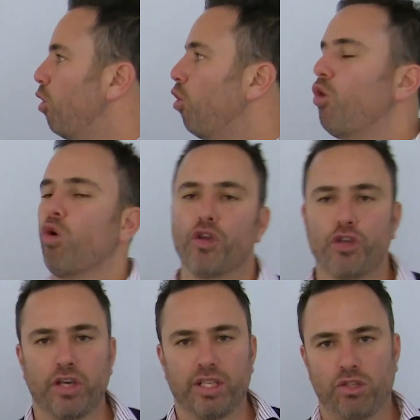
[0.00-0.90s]
Or
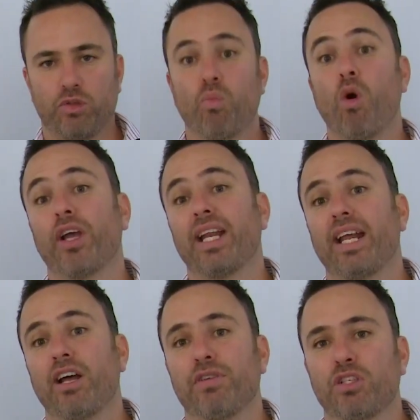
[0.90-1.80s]
you can work it
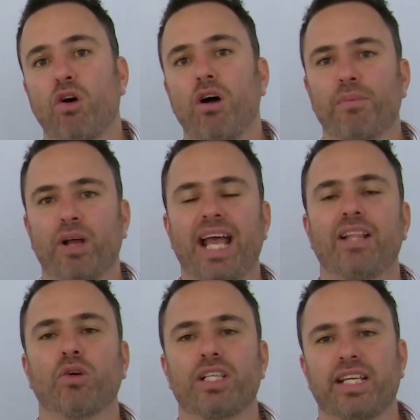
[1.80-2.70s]
out over time, like
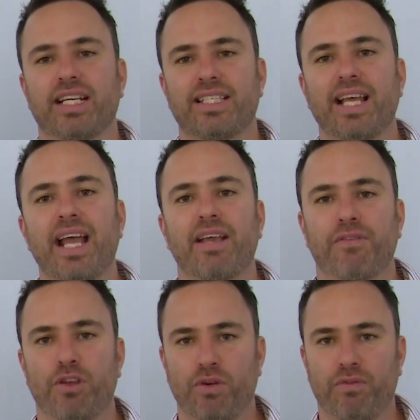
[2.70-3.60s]
how long it's going to take
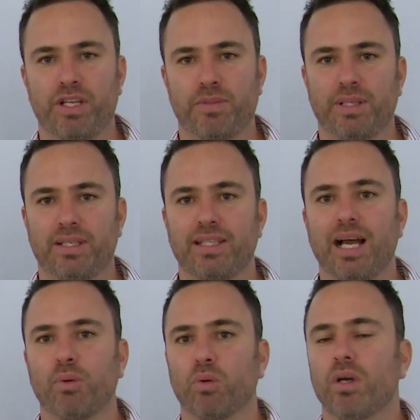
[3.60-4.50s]
for your investment to
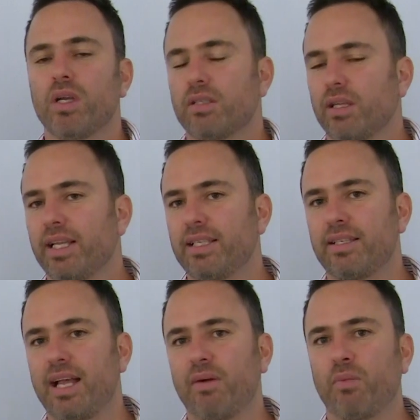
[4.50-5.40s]
double. So let's
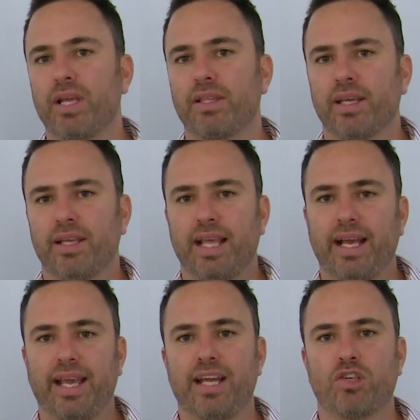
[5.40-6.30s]
start with
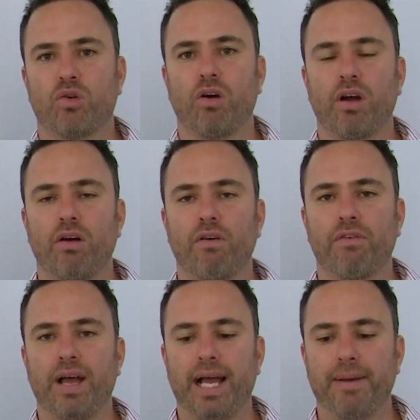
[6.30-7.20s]
that catch cry
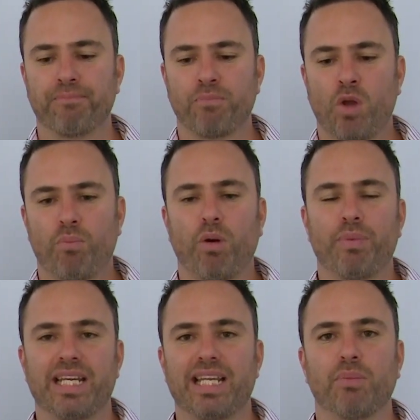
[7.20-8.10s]
of
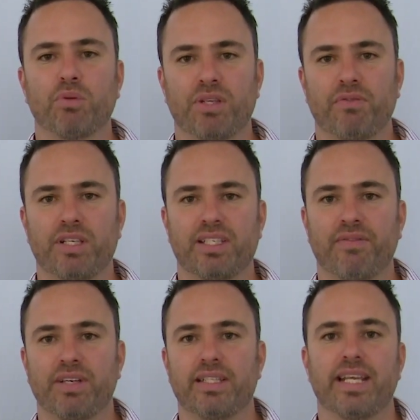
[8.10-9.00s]
property doubles every
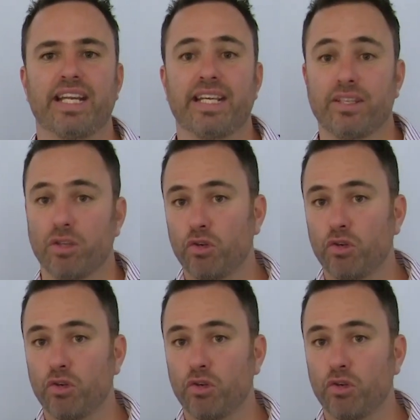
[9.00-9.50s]
7 to 10 years.